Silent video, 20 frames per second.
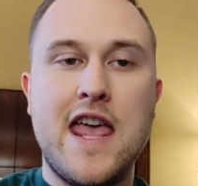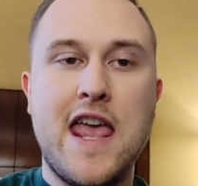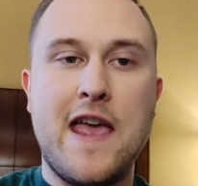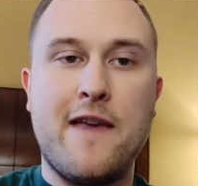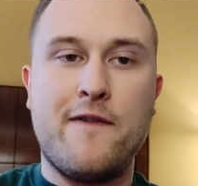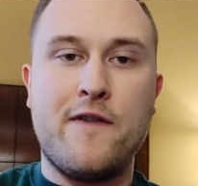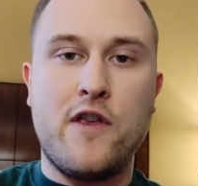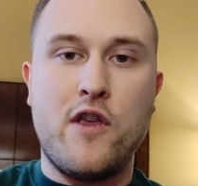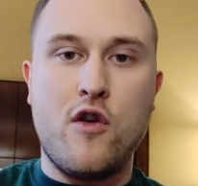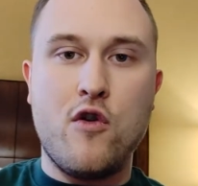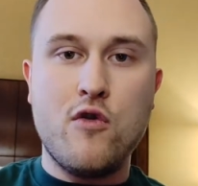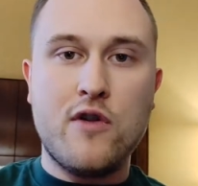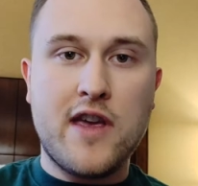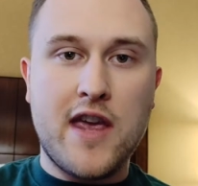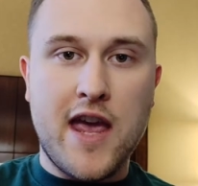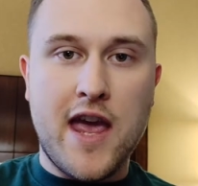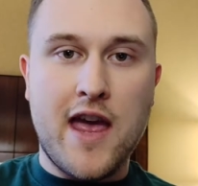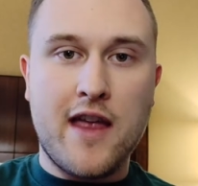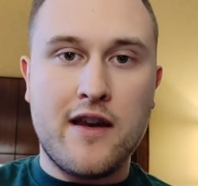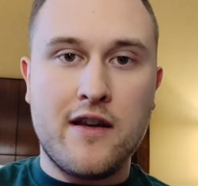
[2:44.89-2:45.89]
If you
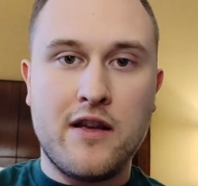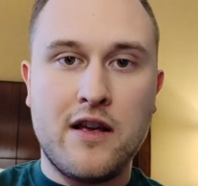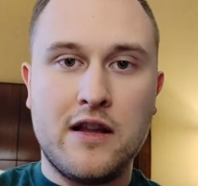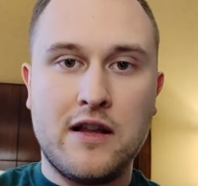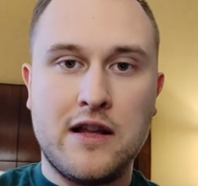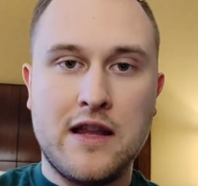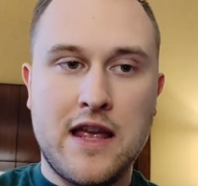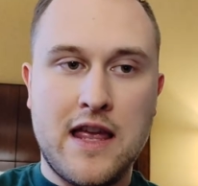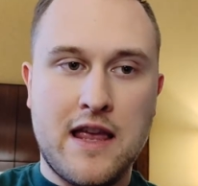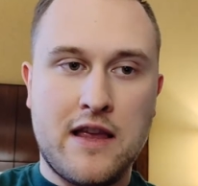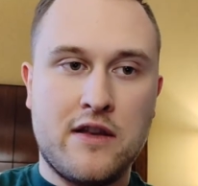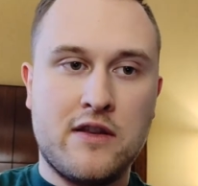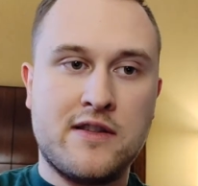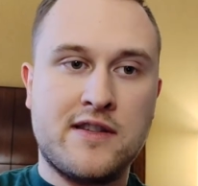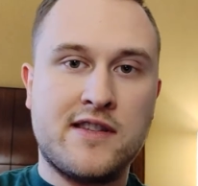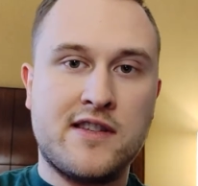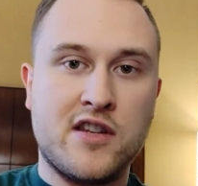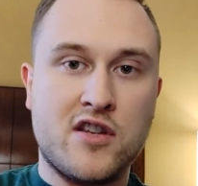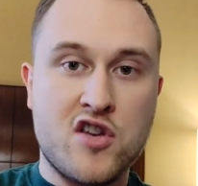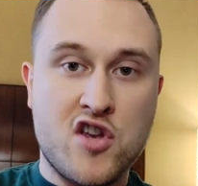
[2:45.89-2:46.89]
can
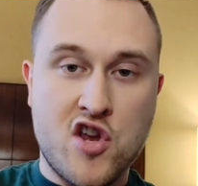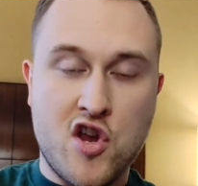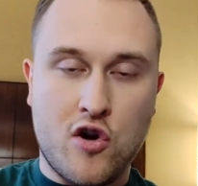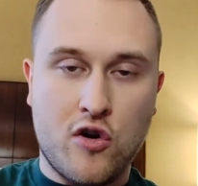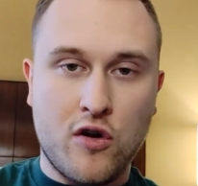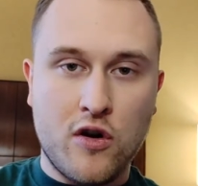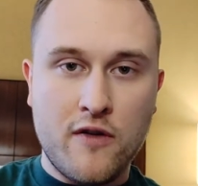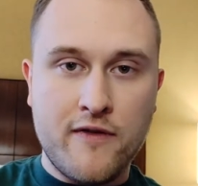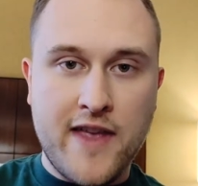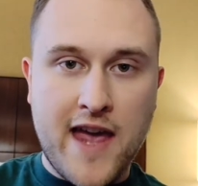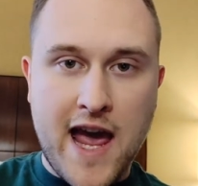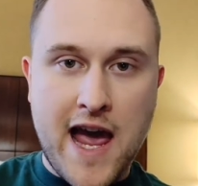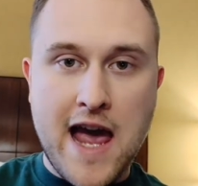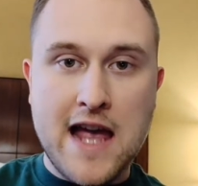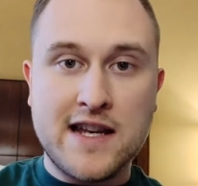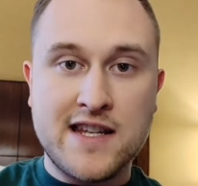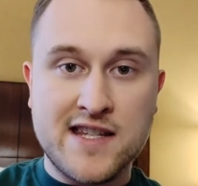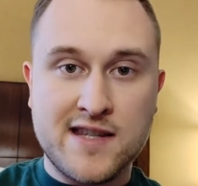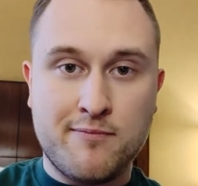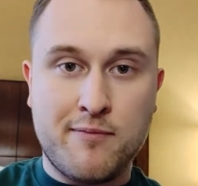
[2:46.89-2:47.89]
secure
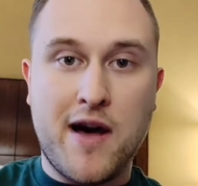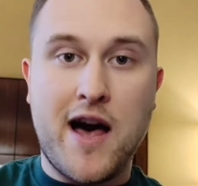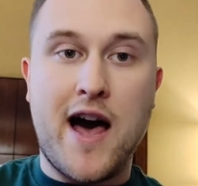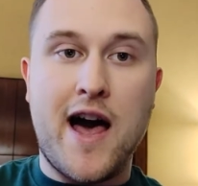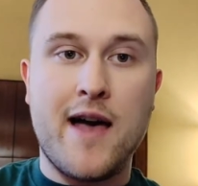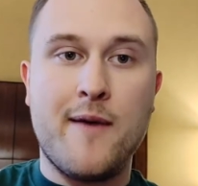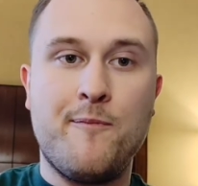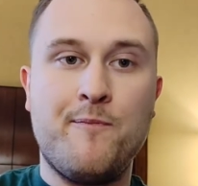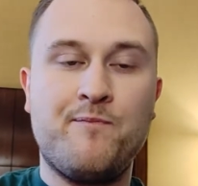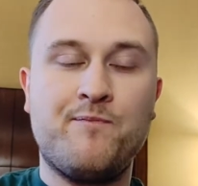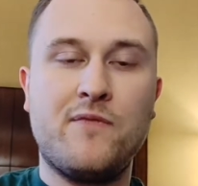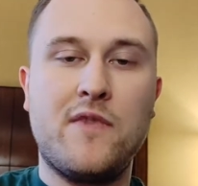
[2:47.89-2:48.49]
that spot